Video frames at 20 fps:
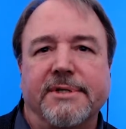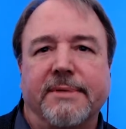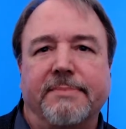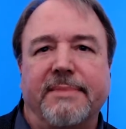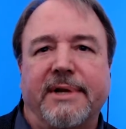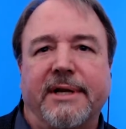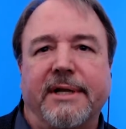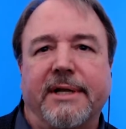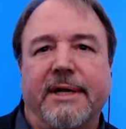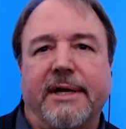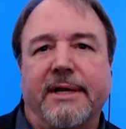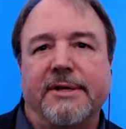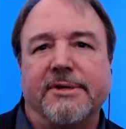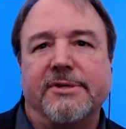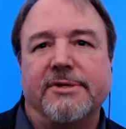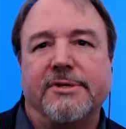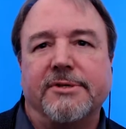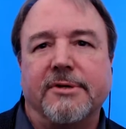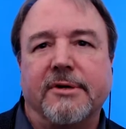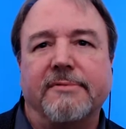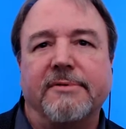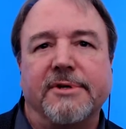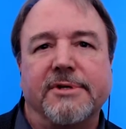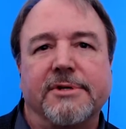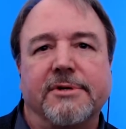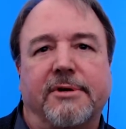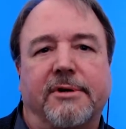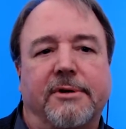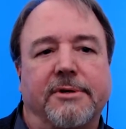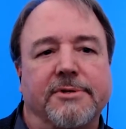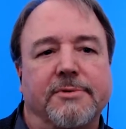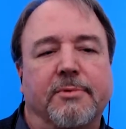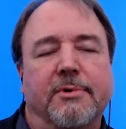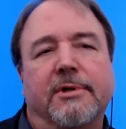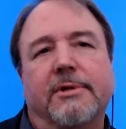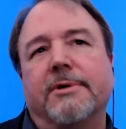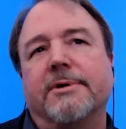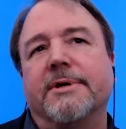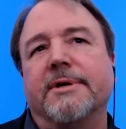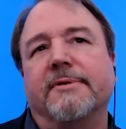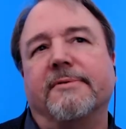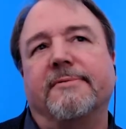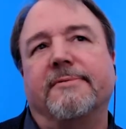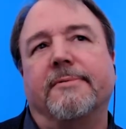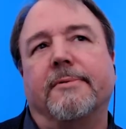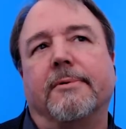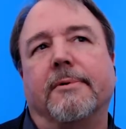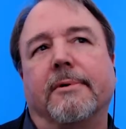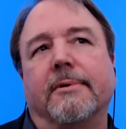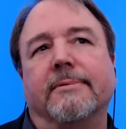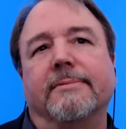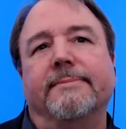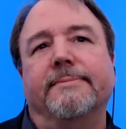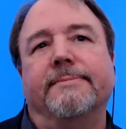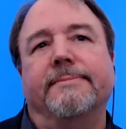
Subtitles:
and mitigated service calls we're looking for.